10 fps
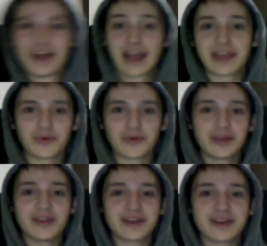You really
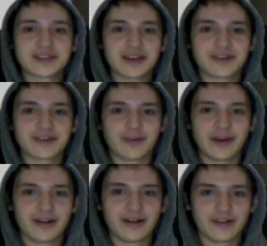like Sector,
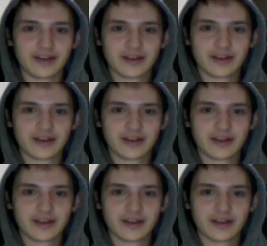apparently.